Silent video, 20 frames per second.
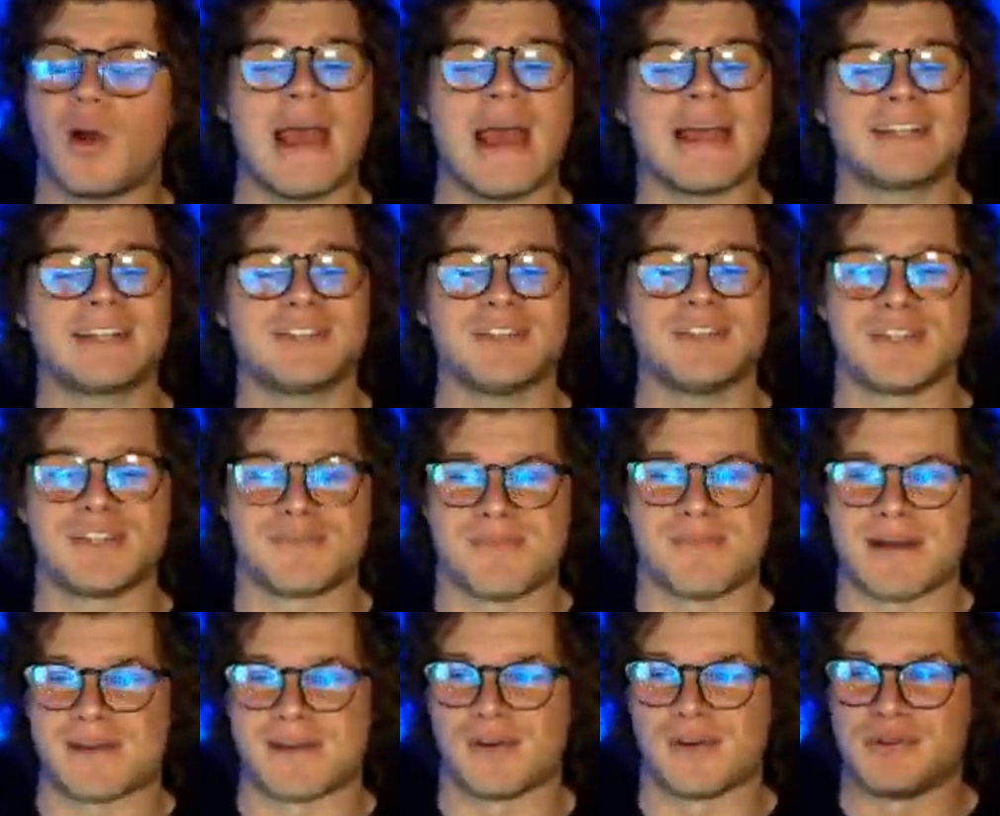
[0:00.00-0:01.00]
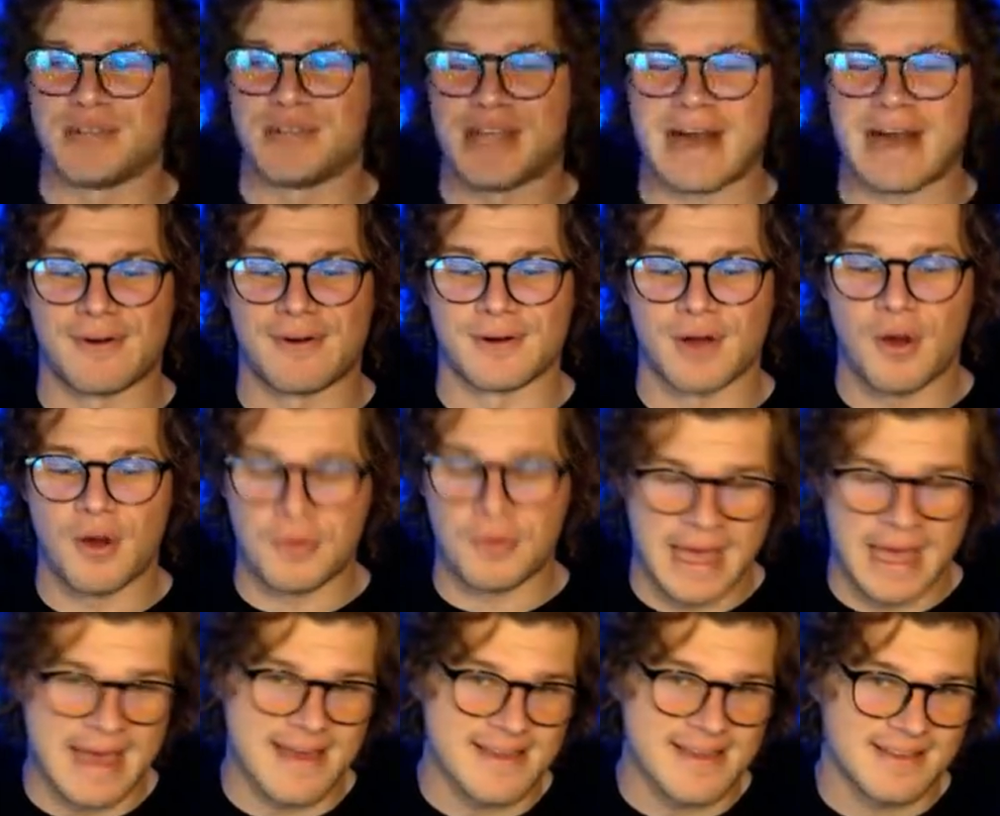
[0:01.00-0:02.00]
actually just better, OJ Howard.
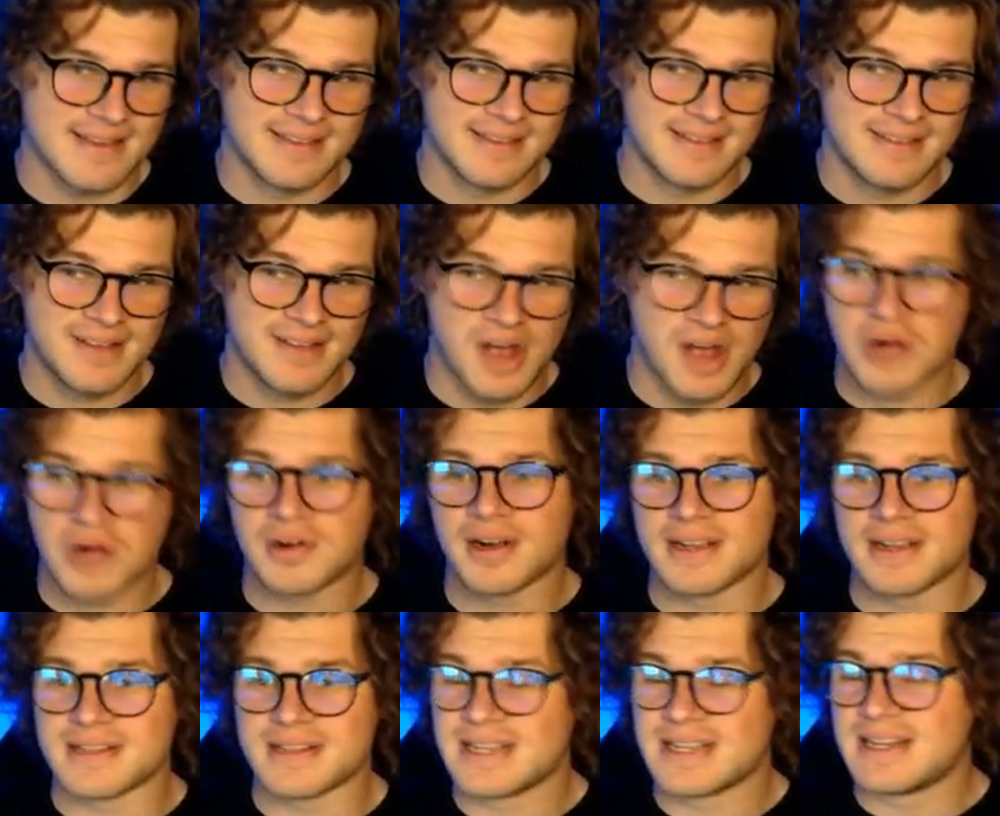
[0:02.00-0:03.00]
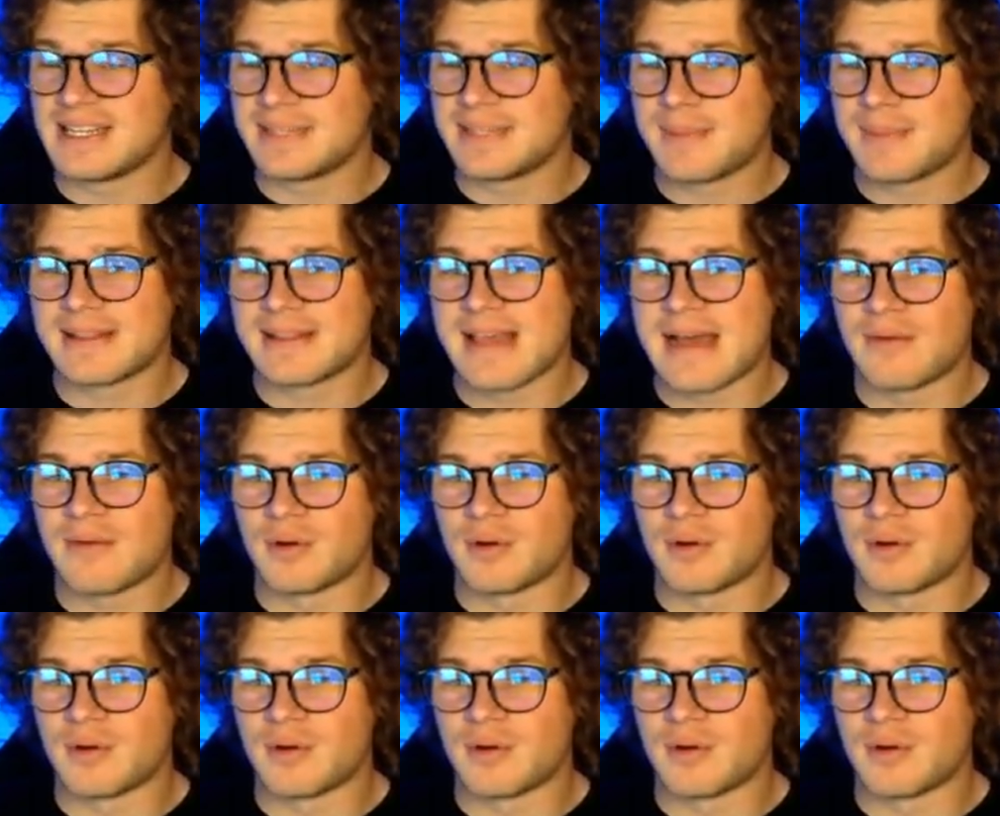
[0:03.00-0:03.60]
Okay. All right, didn't expect that